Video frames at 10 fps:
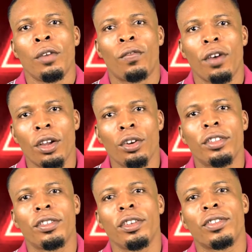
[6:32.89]
For your
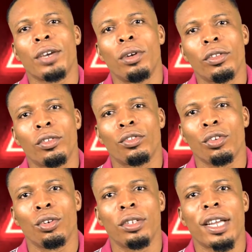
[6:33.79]
notice, I want you to
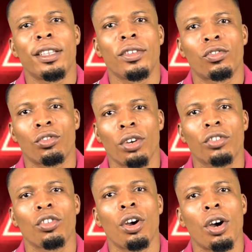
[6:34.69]
know that the
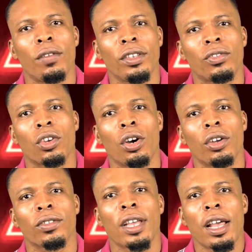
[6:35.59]
instructor of this course